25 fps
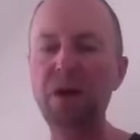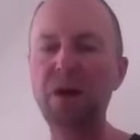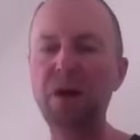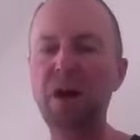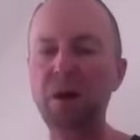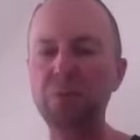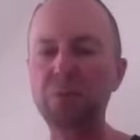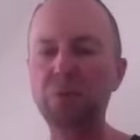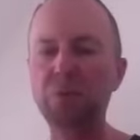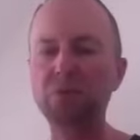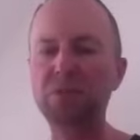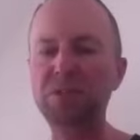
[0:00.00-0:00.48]

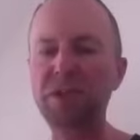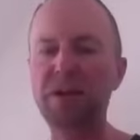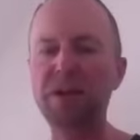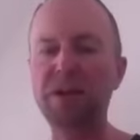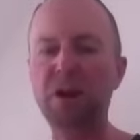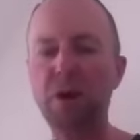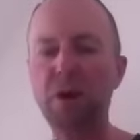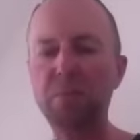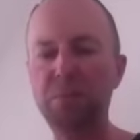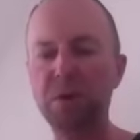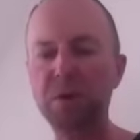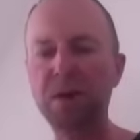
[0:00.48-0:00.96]
I'm not saying
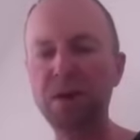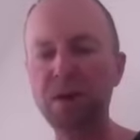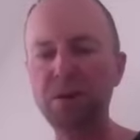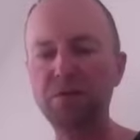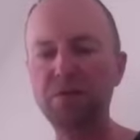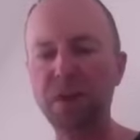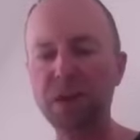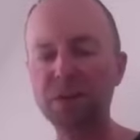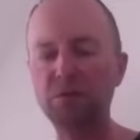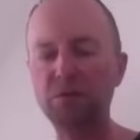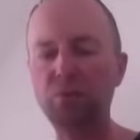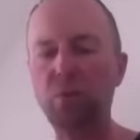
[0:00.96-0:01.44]
I believe
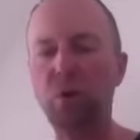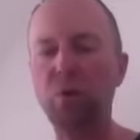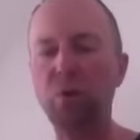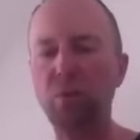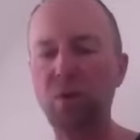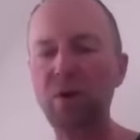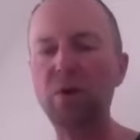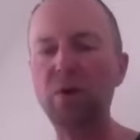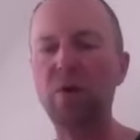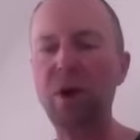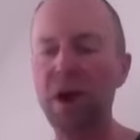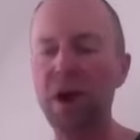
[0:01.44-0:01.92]
that's what
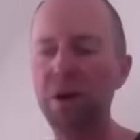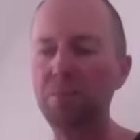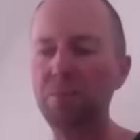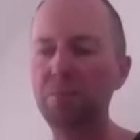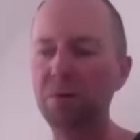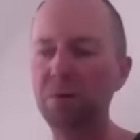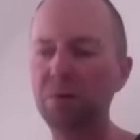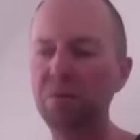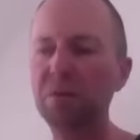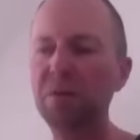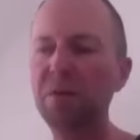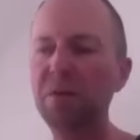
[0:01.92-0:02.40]
will
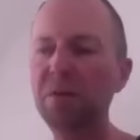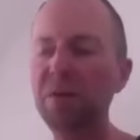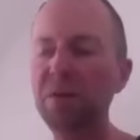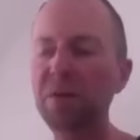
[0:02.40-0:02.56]
happen,